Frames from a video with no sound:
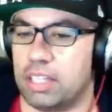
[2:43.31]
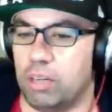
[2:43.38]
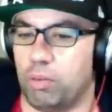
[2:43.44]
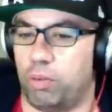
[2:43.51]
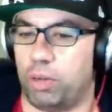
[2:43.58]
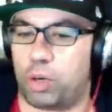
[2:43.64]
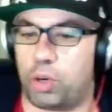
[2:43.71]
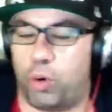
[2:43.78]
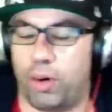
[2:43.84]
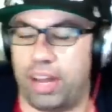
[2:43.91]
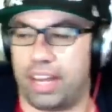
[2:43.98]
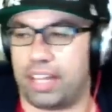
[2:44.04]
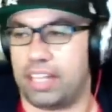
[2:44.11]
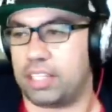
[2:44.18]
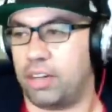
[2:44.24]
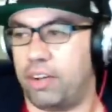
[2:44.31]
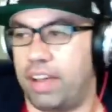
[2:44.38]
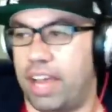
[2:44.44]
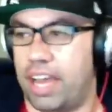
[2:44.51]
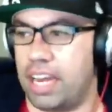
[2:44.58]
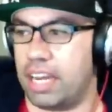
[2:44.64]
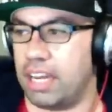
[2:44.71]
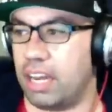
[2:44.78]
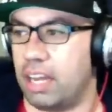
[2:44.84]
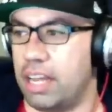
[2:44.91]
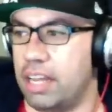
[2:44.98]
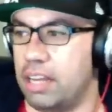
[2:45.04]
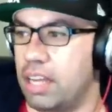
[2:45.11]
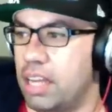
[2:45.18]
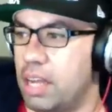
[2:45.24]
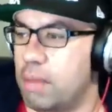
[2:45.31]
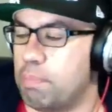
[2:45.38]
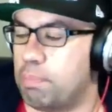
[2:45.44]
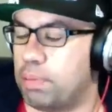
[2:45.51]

So, real quick, let's go ahead and, and